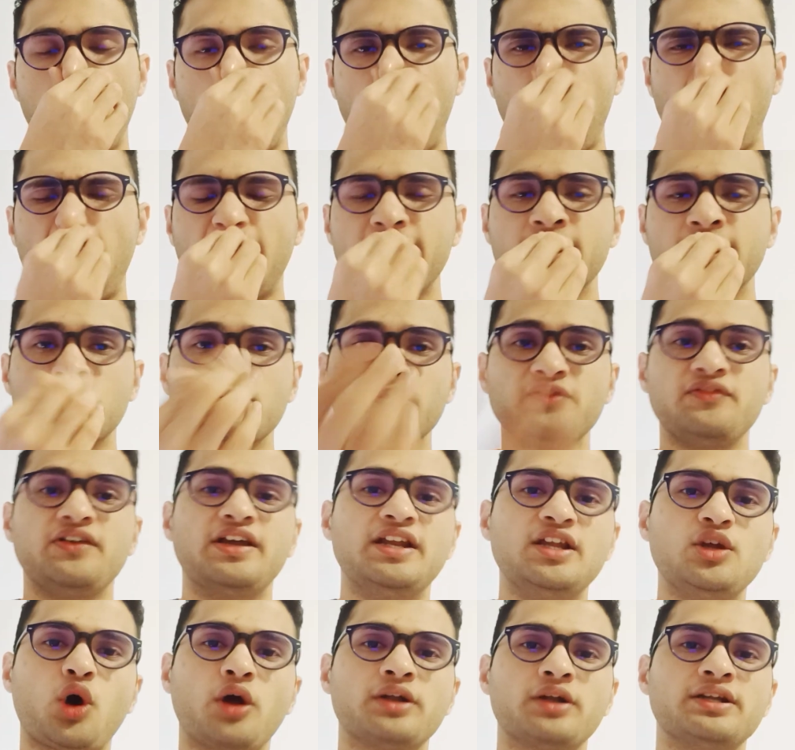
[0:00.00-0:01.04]
And to be
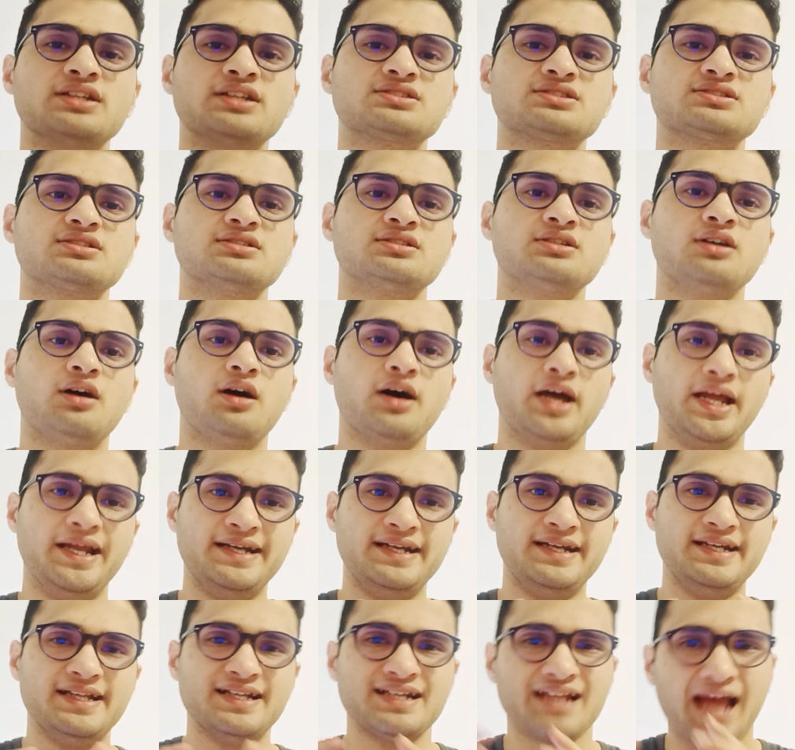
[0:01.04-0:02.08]
very honest, the
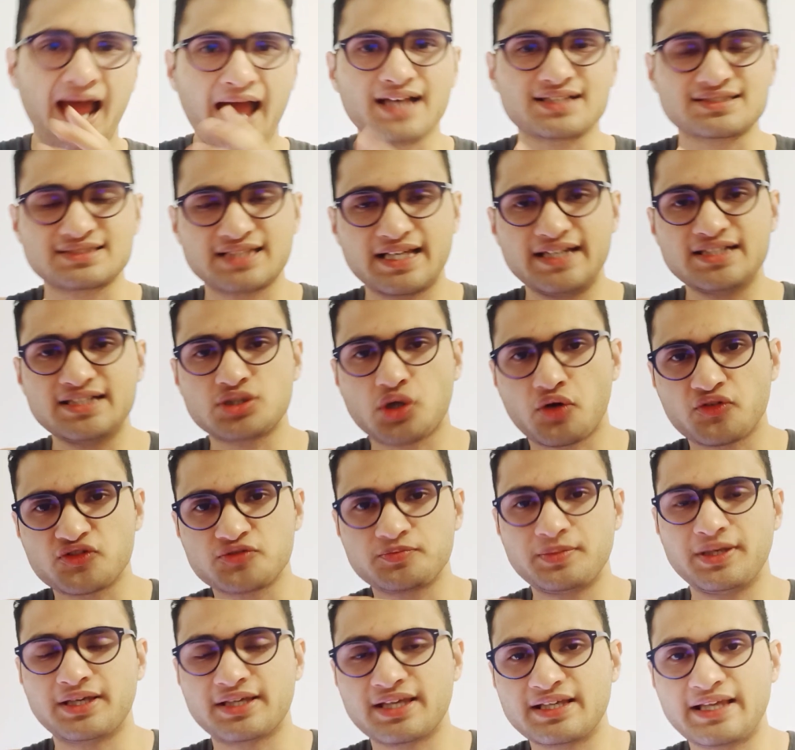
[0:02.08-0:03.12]
Indian accent of
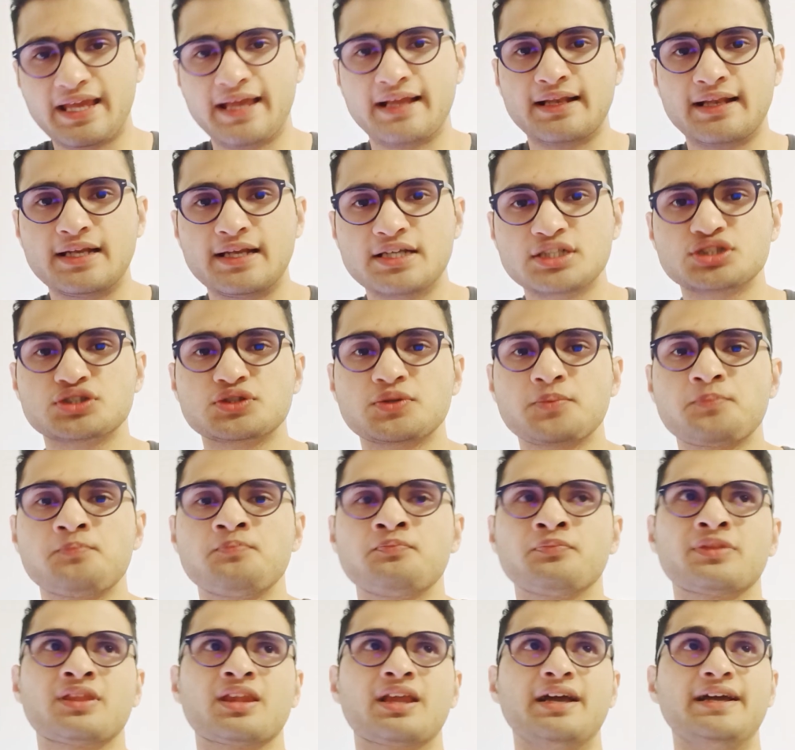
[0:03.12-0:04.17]
speaking English
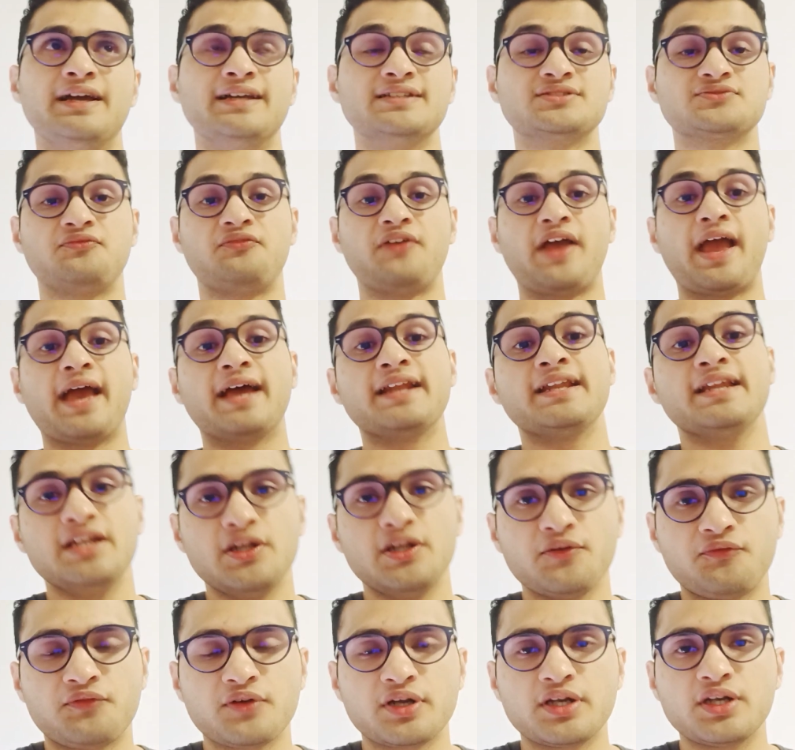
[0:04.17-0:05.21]
is very
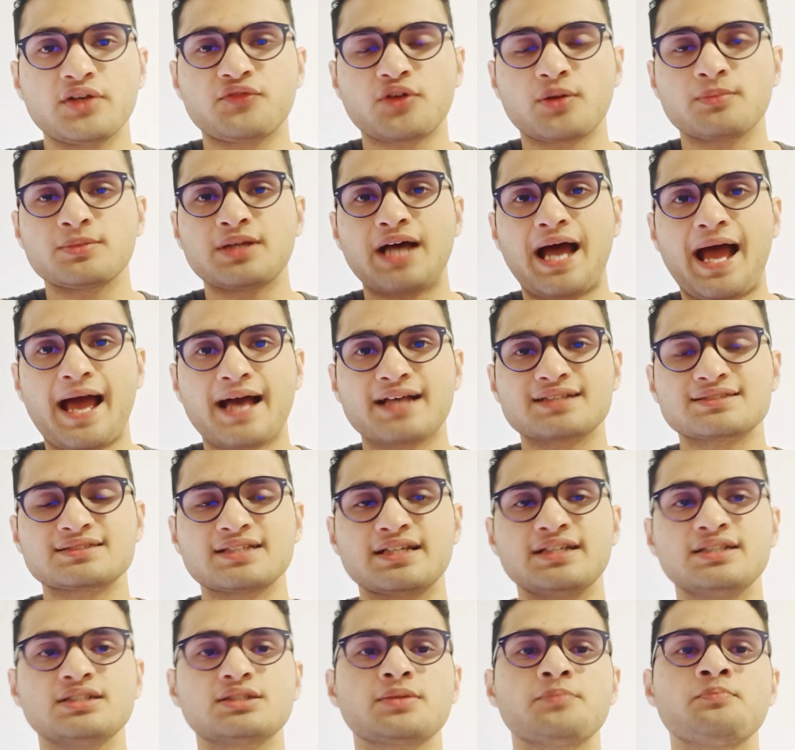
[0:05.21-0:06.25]
different from the
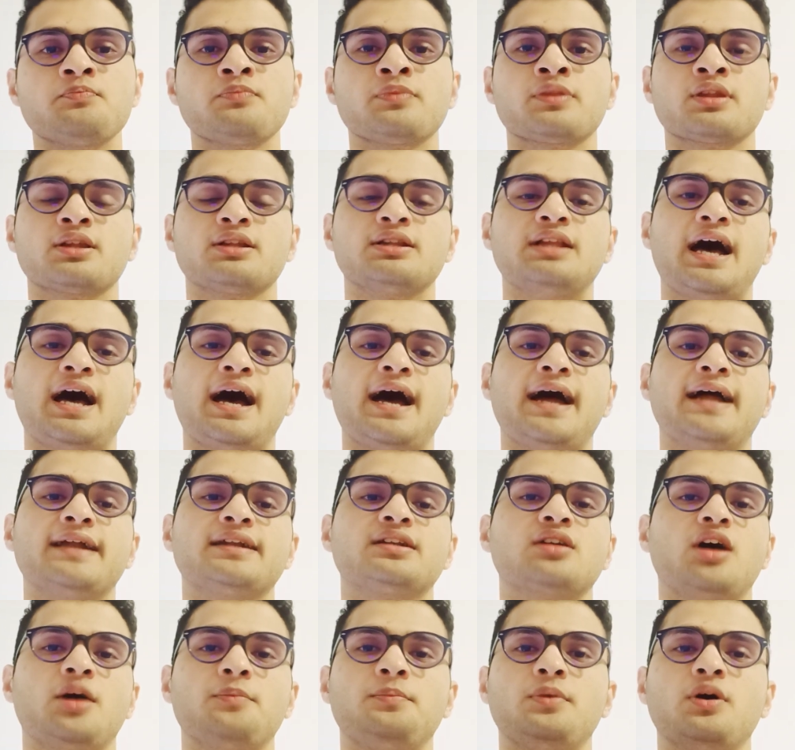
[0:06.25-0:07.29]
accent
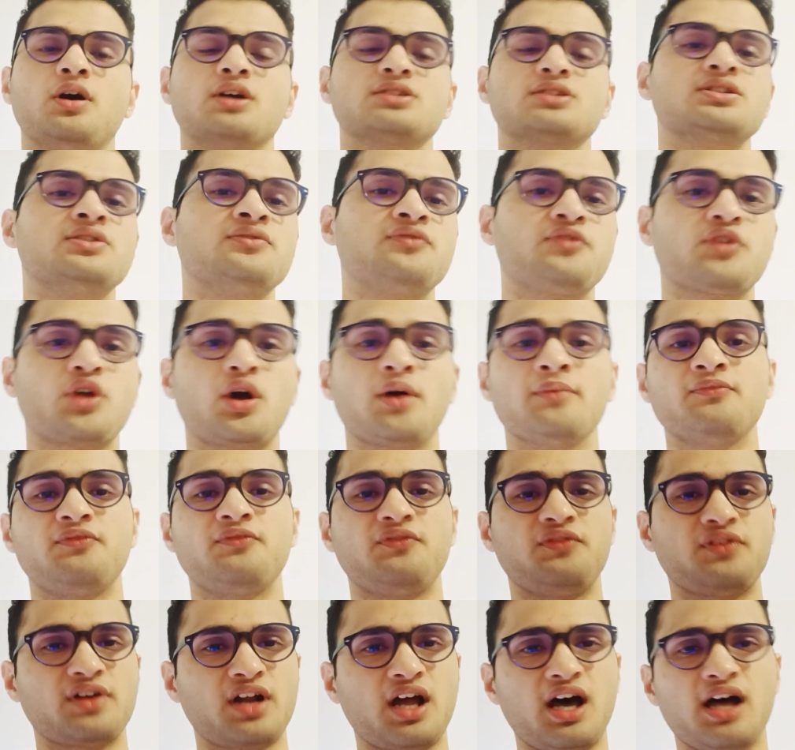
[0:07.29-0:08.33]
that a person from
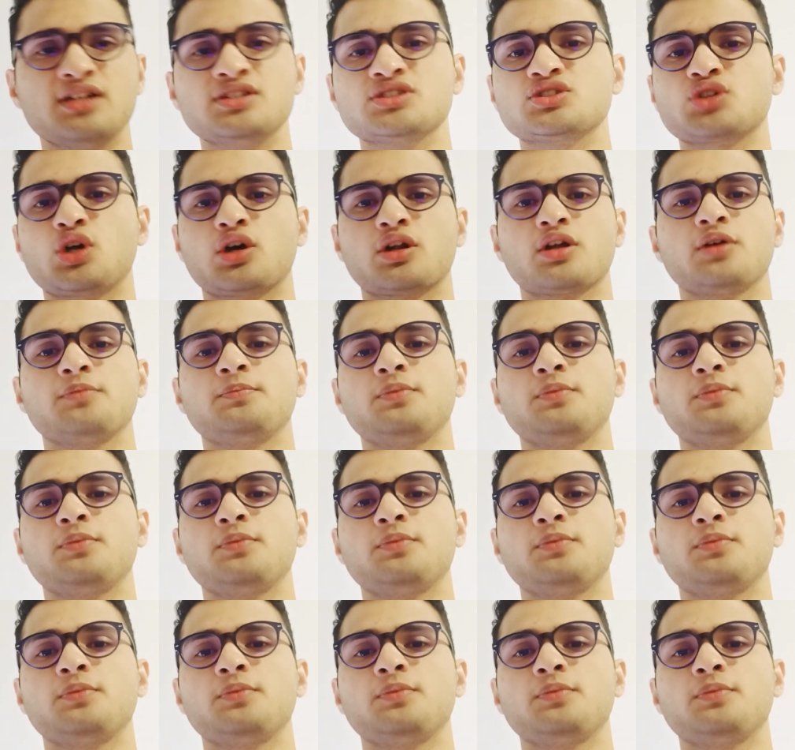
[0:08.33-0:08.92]
France or a